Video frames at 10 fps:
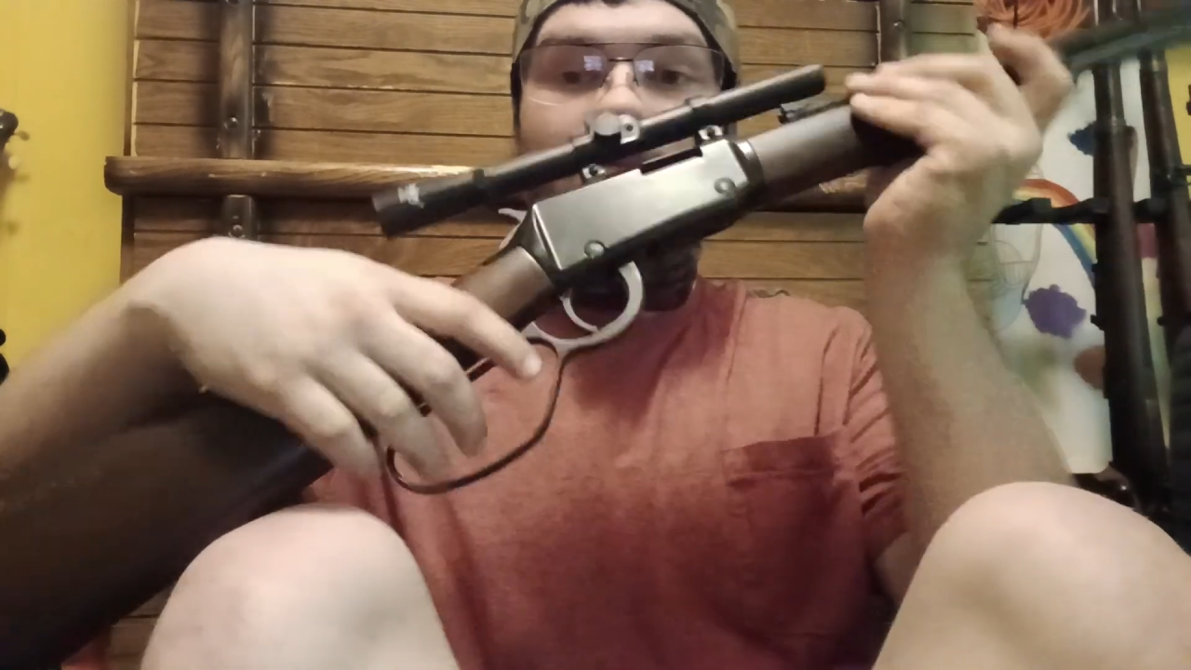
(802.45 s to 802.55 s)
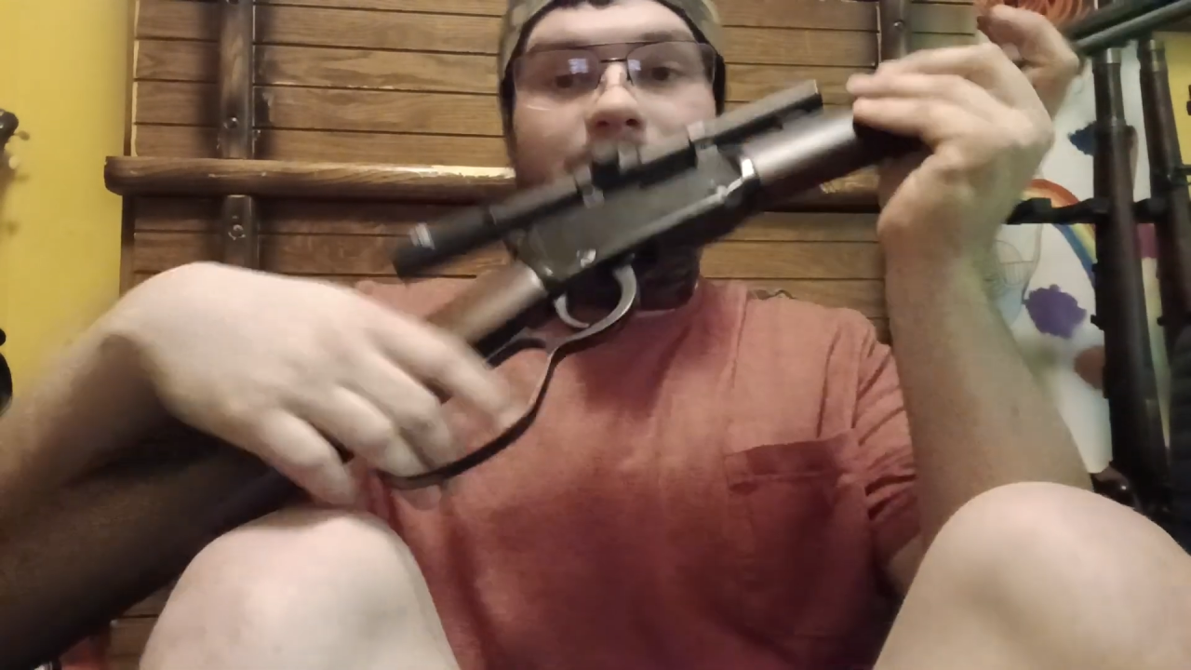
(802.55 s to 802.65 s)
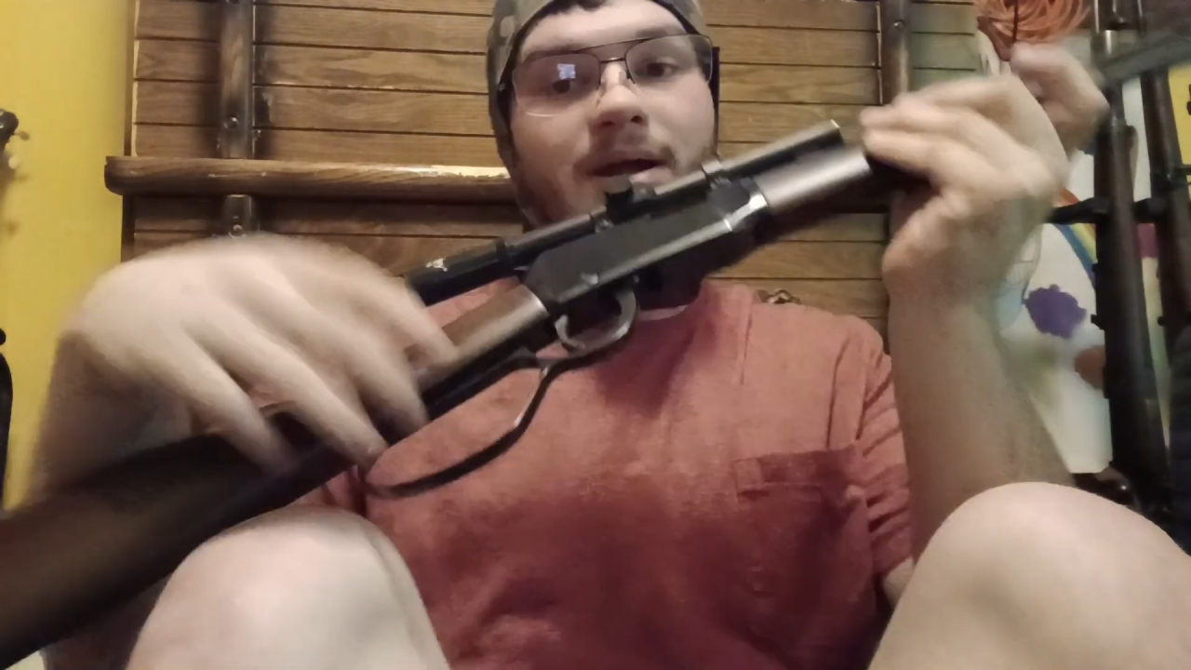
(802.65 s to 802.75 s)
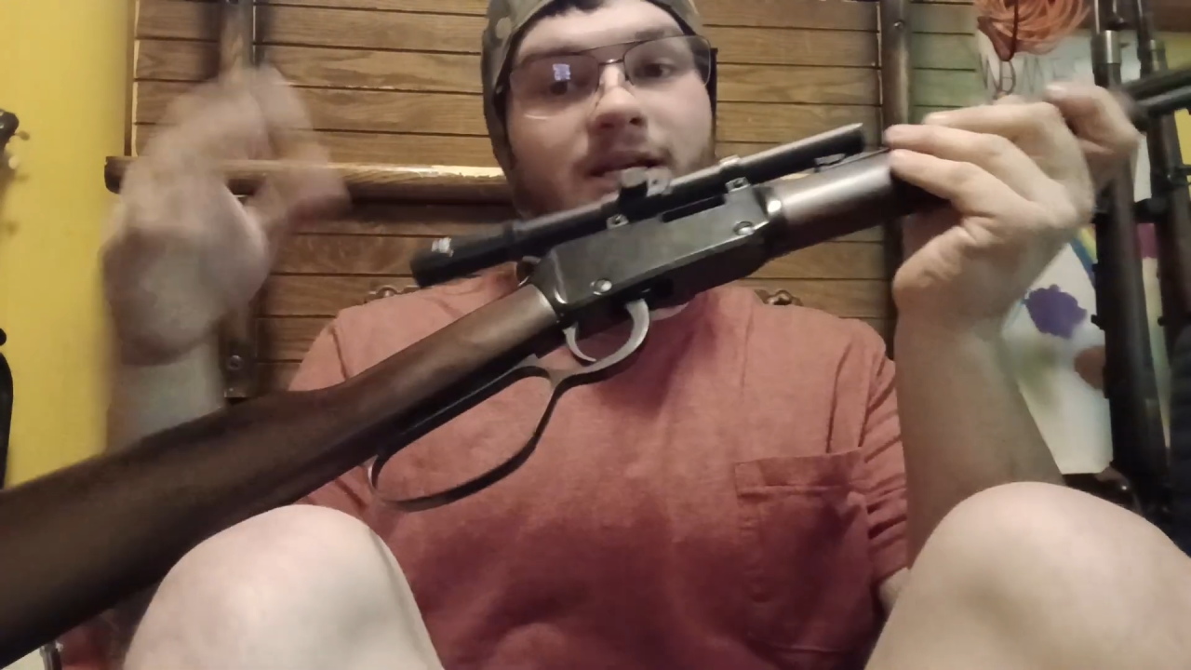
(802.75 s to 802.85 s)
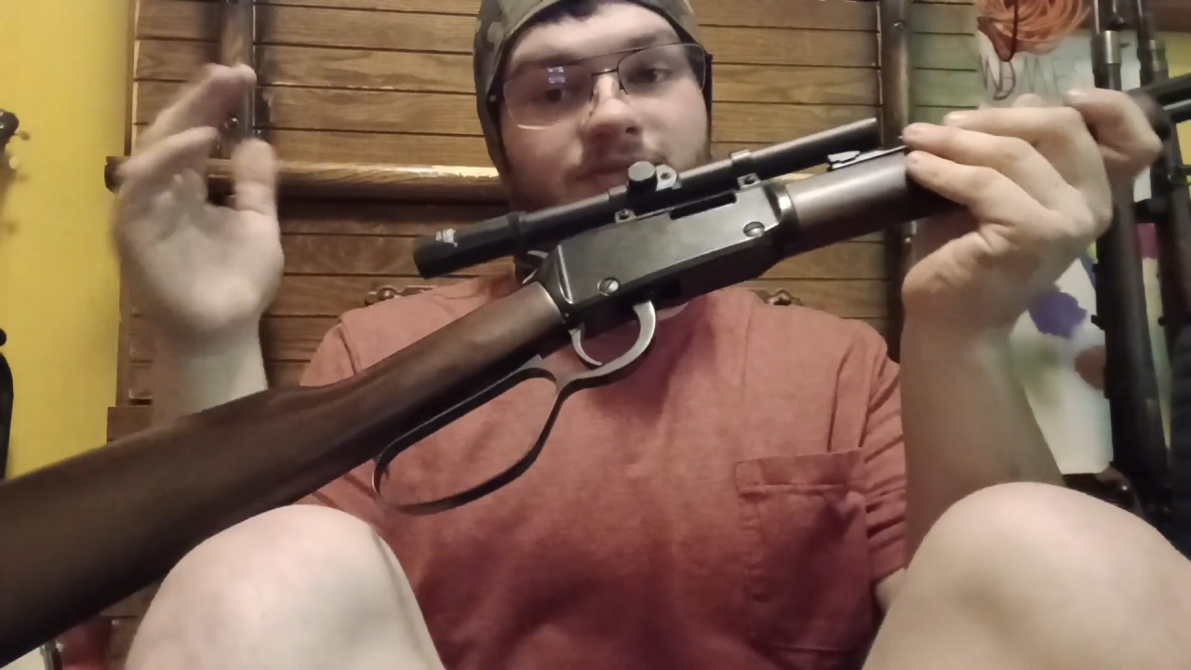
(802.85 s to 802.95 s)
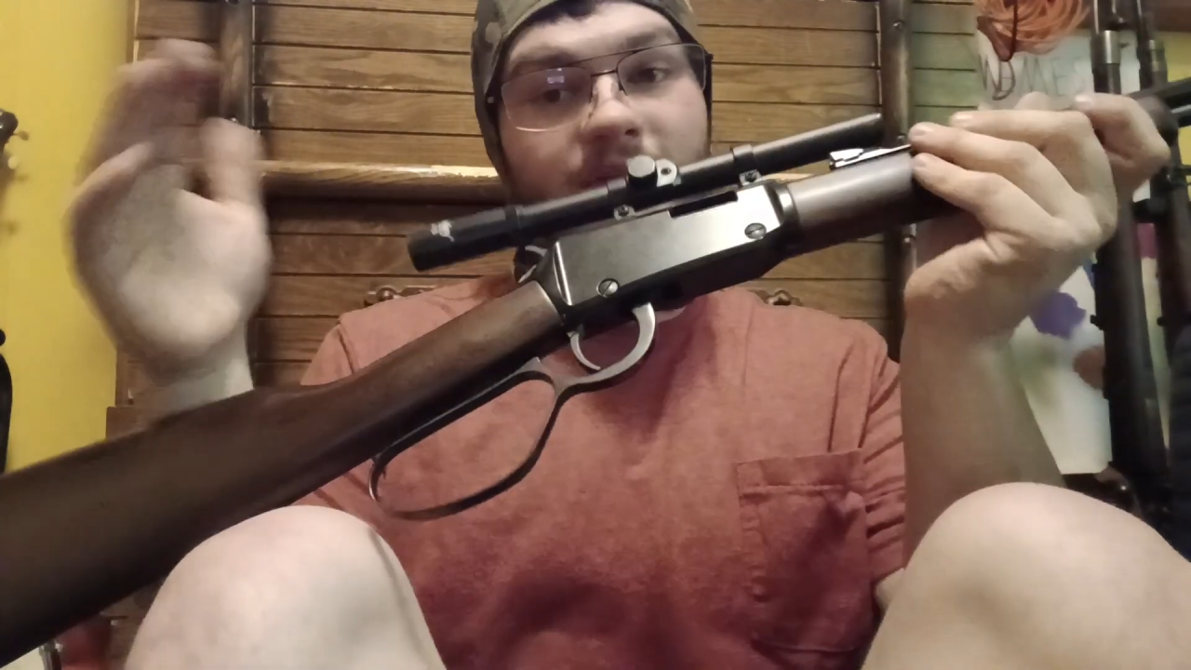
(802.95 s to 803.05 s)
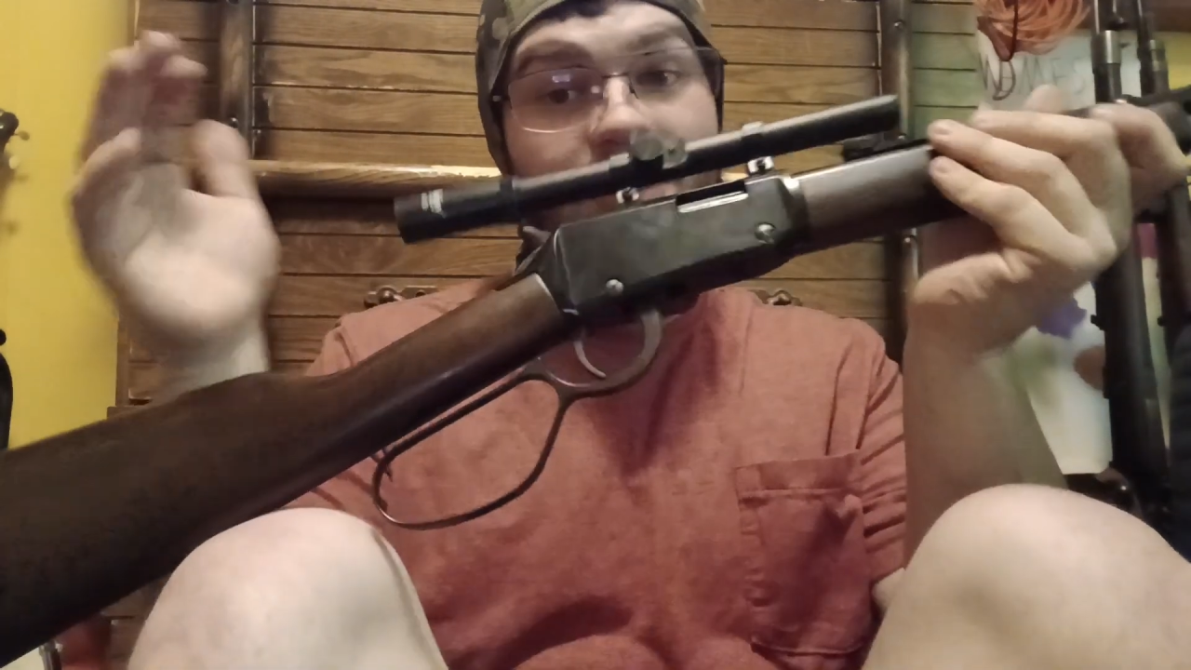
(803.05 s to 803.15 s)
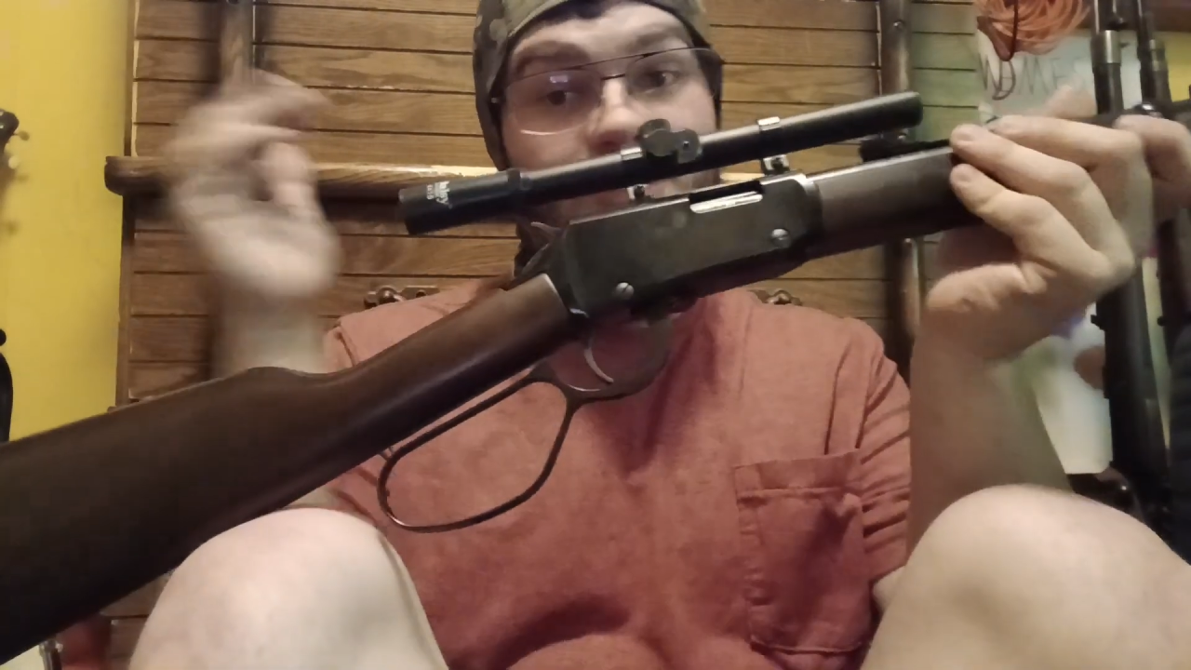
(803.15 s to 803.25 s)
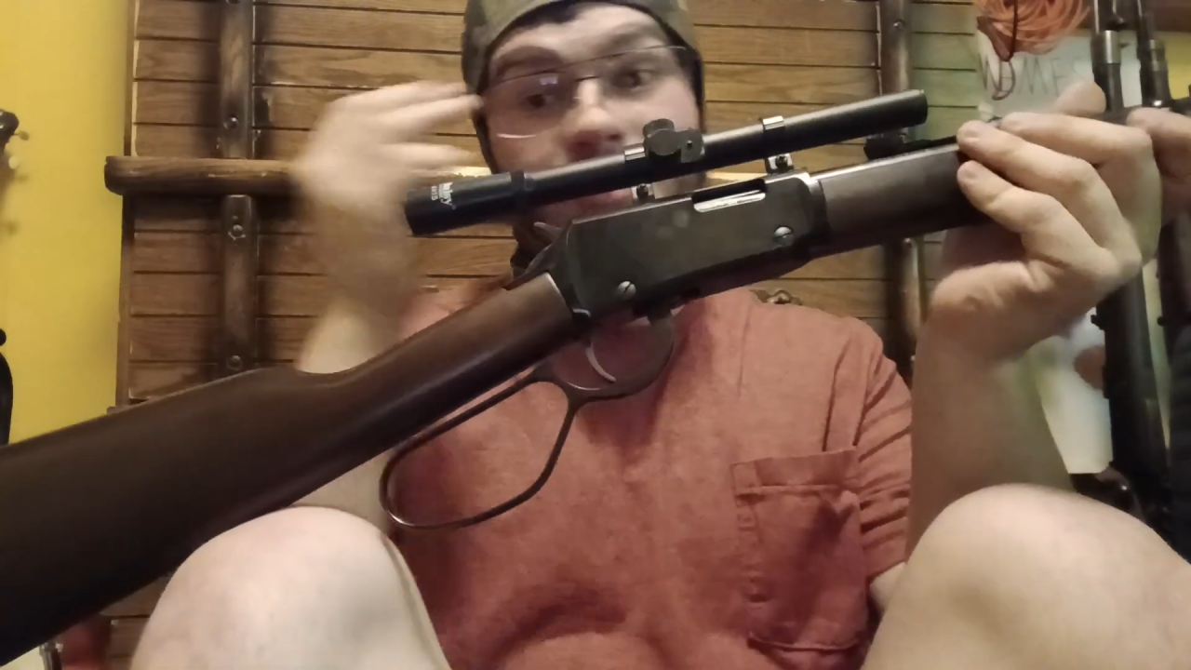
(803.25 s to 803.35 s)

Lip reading: Maybe not as fast as a